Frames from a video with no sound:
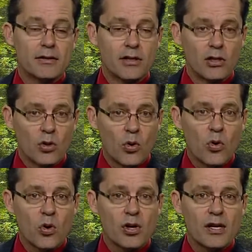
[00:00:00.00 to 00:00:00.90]
the
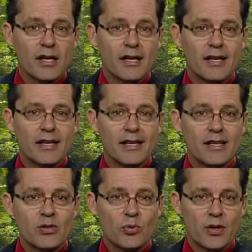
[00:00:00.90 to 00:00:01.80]
Lord
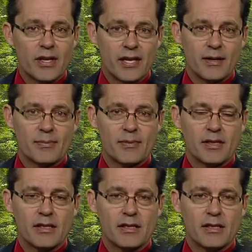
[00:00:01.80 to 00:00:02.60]
is with him.